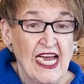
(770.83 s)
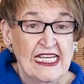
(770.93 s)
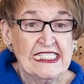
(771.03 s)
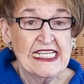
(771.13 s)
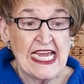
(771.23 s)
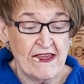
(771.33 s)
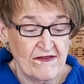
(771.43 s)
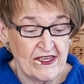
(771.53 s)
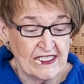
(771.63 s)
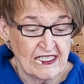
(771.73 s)

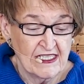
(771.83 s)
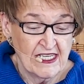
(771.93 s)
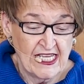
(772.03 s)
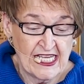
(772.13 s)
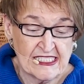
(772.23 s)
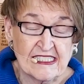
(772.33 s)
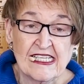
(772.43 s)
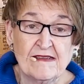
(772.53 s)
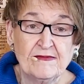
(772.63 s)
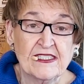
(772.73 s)
David
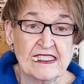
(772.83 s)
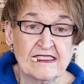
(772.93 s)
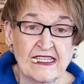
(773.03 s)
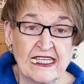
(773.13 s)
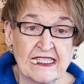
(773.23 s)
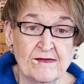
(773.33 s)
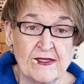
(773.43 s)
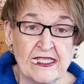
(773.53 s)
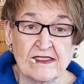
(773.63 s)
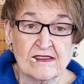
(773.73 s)
accepted his
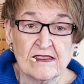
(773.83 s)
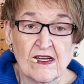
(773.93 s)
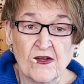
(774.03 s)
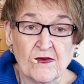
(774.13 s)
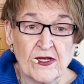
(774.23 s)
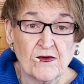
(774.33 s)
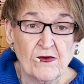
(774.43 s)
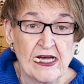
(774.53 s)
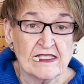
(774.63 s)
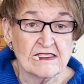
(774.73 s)
enemy's
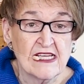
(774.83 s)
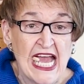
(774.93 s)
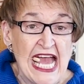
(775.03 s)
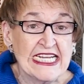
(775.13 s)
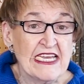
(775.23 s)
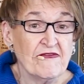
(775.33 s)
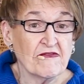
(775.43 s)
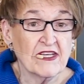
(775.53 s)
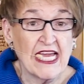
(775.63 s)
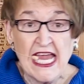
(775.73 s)
request, and he
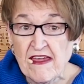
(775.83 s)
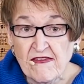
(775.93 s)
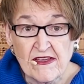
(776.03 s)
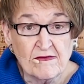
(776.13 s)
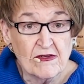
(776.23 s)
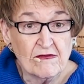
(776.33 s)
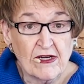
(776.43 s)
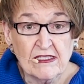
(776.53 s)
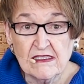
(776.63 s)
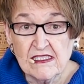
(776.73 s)
forgave him
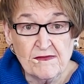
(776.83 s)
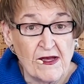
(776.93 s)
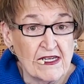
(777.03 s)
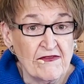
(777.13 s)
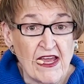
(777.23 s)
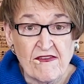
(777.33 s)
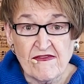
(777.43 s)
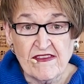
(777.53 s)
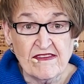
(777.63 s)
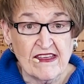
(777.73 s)
right on the spot of
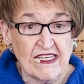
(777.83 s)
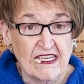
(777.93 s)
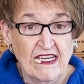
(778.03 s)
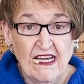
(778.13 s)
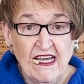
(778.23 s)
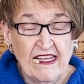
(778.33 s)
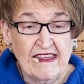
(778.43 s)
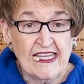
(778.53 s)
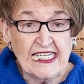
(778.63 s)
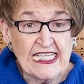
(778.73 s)
everything
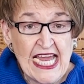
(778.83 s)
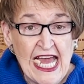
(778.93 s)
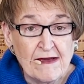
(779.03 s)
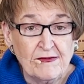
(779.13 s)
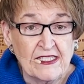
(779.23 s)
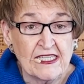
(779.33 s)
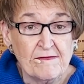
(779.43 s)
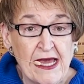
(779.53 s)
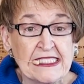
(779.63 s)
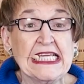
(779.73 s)
that had happened in the
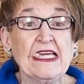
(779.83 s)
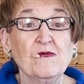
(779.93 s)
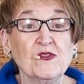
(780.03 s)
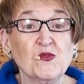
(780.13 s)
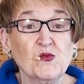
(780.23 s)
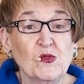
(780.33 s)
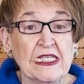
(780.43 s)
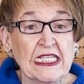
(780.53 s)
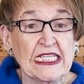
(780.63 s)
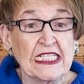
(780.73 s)
past. He was
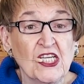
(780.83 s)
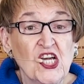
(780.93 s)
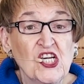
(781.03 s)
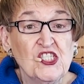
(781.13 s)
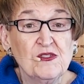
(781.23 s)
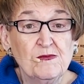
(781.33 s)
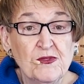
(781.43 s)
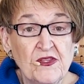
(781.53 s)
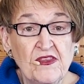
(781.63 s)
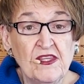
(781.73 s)
willing to
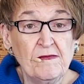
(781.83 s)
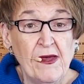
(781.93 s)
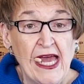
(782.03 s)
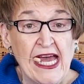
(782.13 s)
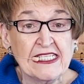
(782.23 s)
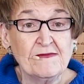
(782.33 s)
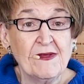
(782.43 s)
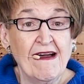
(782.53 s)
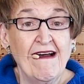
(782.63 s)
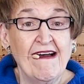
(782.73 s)
put the past
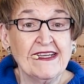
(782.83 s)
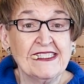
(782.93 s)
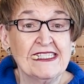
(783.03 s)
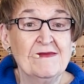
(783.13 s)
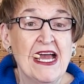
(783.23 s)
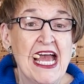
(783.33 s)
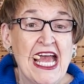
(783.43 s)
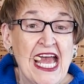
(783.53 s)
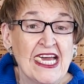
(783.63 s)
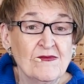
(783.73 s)
behind him and